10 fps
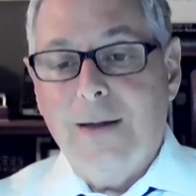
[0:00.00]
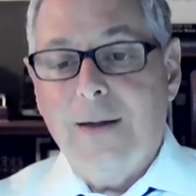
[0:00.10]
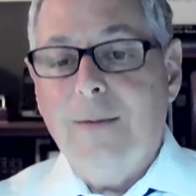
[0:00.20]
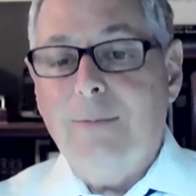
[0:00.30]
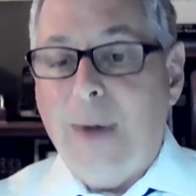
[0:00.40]

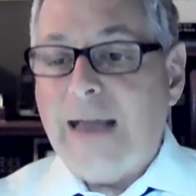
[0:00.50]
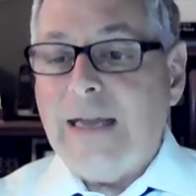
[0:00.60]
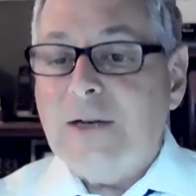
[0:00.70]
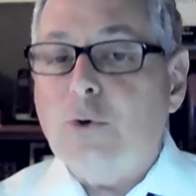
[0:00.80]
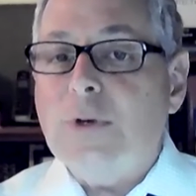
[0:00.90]
my
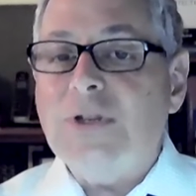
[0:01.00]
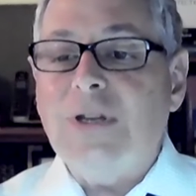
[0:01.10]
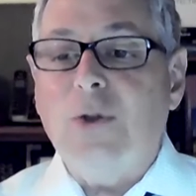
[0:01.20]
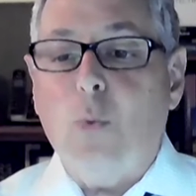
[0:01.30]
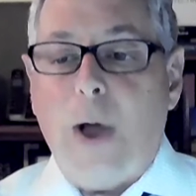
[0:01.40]
interest in
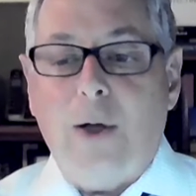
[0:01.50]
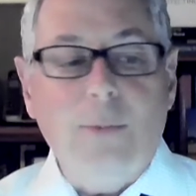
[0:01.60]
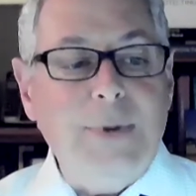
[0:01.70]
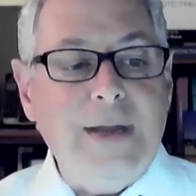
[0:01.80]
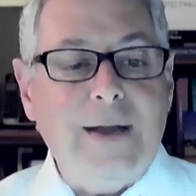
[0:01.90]
the
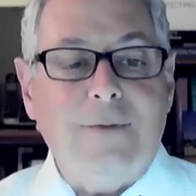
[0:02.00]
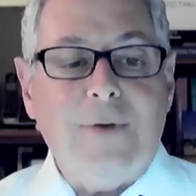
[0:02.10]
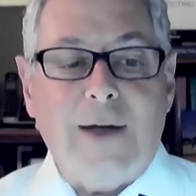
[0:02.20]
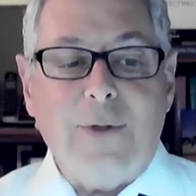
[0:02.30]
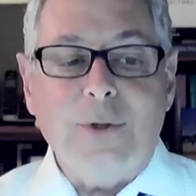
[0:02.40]
well-being of
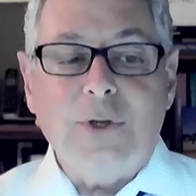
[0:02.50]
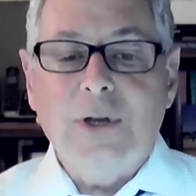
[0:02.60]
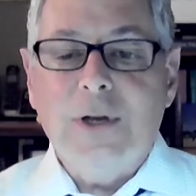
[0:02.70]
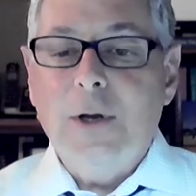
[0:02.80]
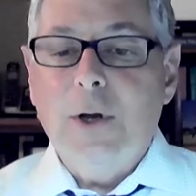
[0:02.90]
others
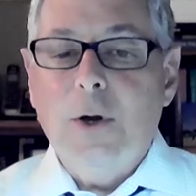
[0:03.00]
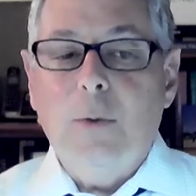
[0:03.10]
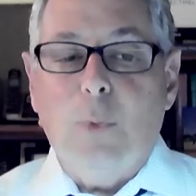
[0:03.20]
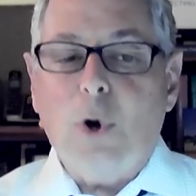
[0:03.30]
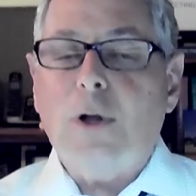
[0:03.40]

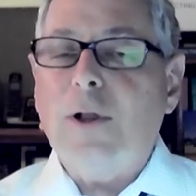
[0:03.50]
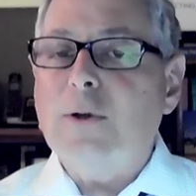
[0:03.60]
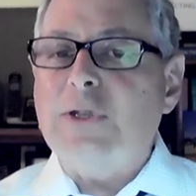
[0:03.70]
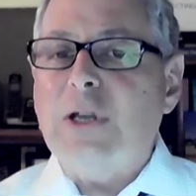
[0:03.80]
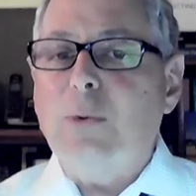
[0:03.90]
more
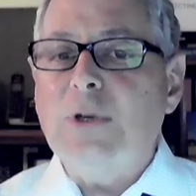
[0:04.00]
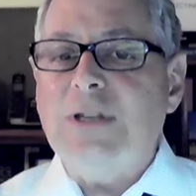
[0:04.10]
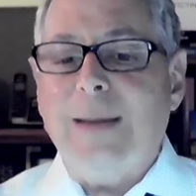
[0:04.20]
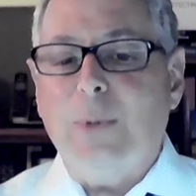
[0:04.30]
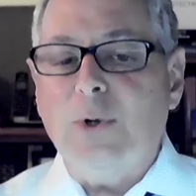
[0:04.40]
closely
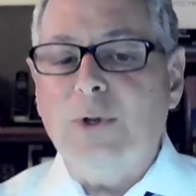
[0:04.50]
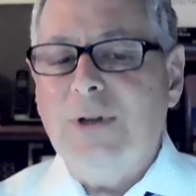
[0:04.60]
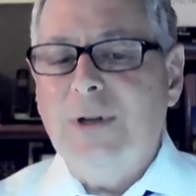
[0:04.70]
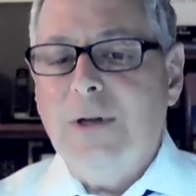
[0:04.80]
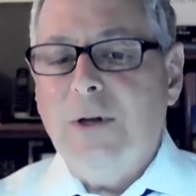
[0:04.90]
resembled
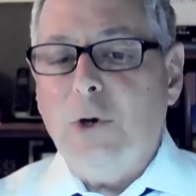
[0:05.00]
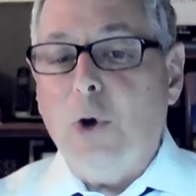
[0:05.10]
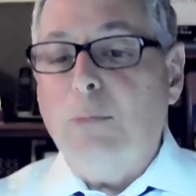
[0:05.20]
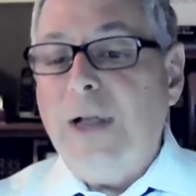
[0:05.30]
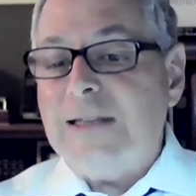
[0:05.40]

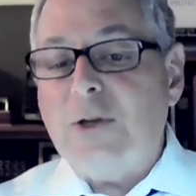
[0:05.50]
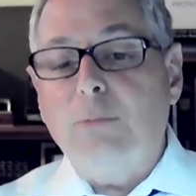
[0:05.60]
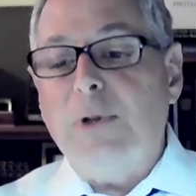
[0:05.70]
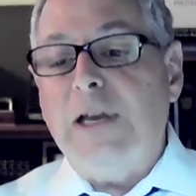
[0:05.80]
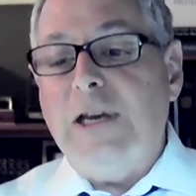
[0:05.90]
noblesse
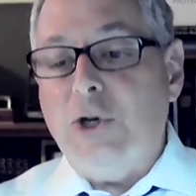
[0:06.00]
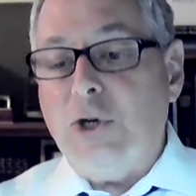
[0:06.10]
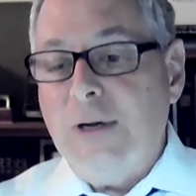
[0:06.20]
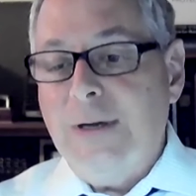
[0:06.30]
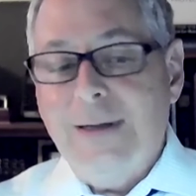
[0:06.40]
oblige
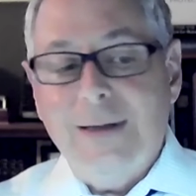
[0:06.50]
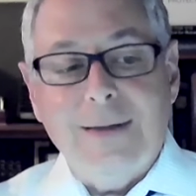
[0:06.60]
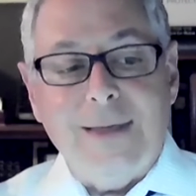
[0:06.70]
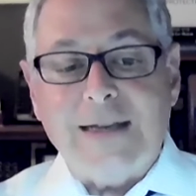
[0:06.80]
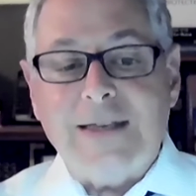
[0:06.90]

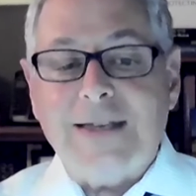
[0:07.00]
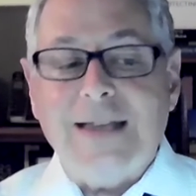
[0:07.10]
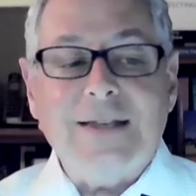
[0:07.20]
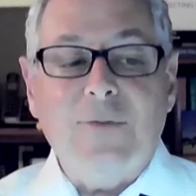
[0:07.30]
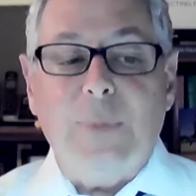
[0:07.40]
than a
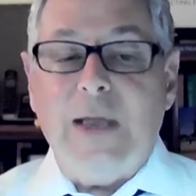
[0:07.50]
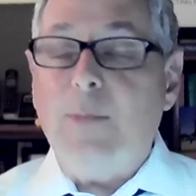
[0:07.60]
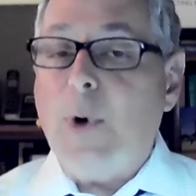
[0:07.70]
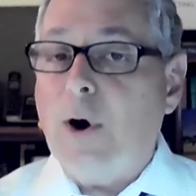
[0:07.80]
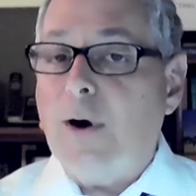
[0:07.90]
sense of being
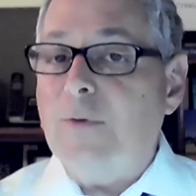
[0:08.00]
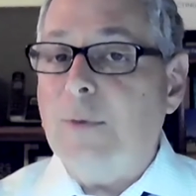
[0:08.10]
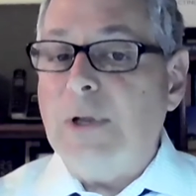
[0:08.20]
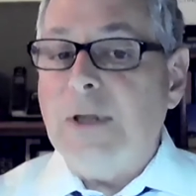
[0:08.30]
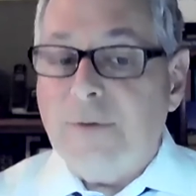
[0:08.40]
part of a
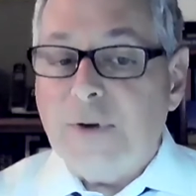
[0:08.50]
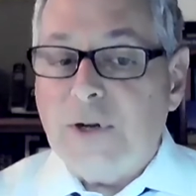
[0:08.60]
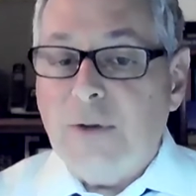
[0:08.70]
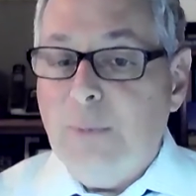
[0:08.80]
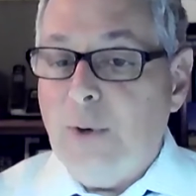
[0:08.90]
beloved
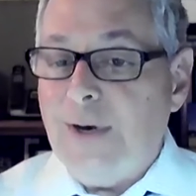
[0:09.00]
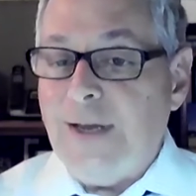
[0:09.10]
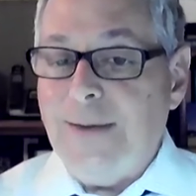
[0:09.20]
community.